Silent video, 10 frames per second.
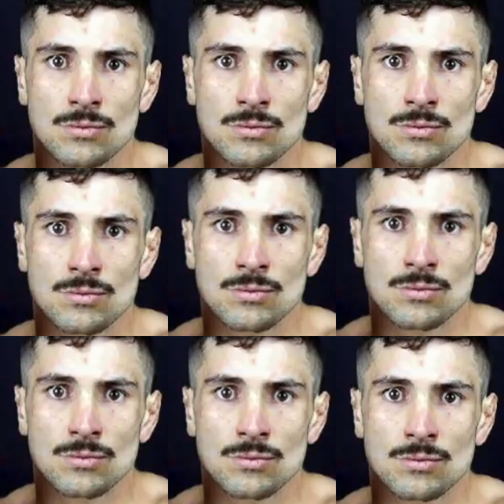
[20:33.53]

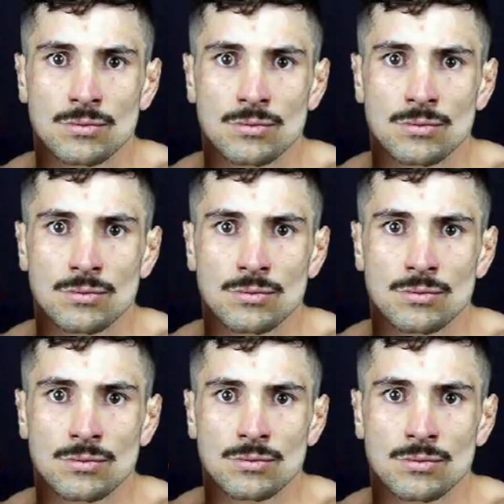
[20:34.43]

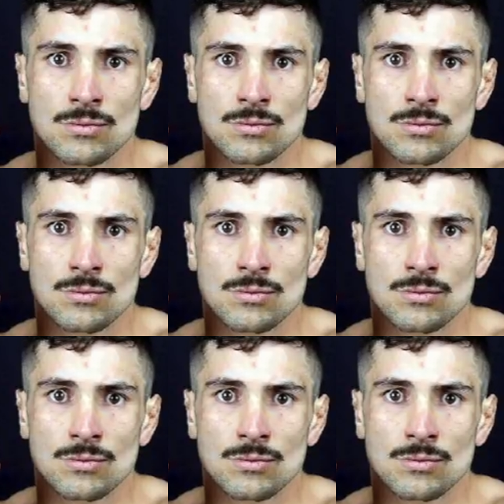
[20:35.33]

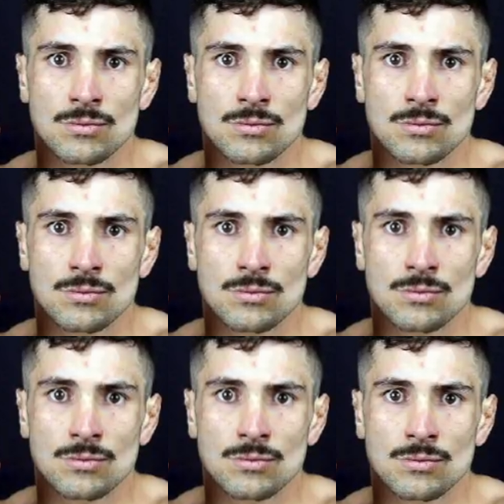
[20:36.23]

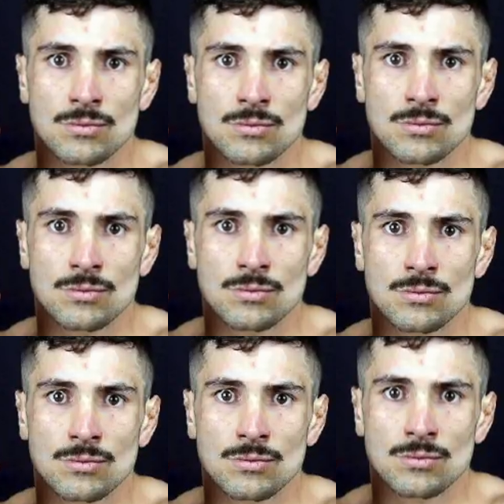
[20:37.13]

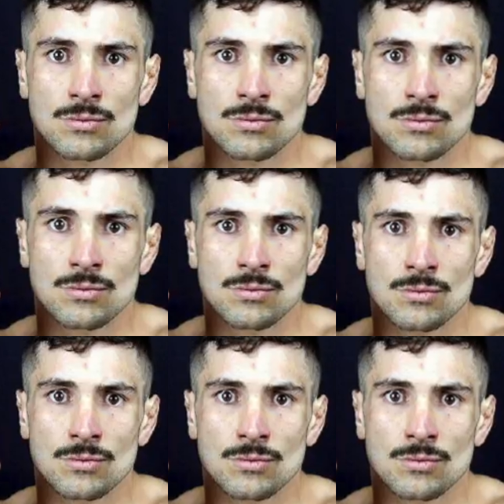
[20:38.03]

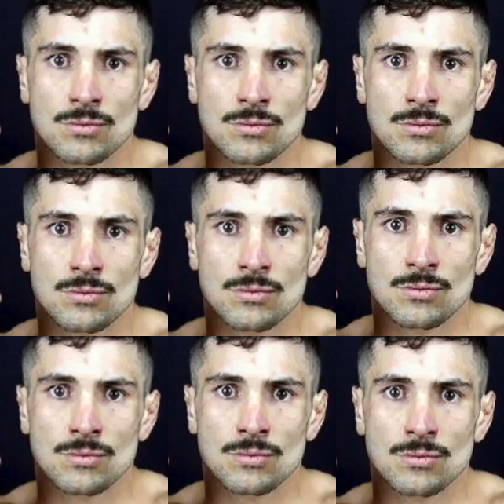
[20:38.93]

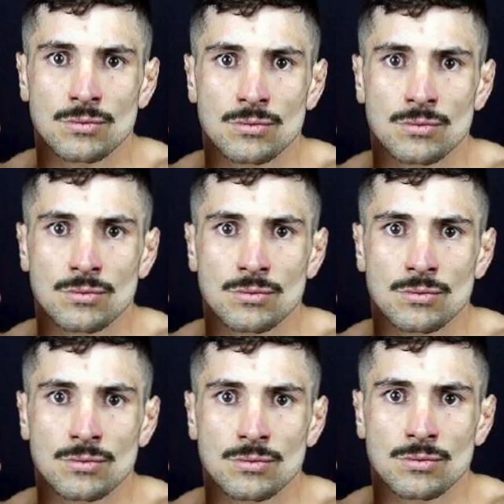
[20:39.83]

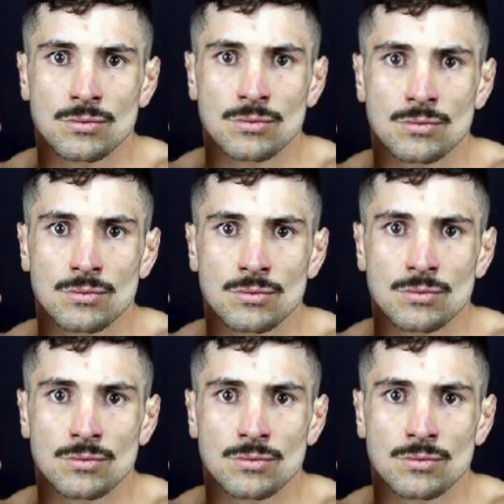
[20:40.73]
The person shown says nothing.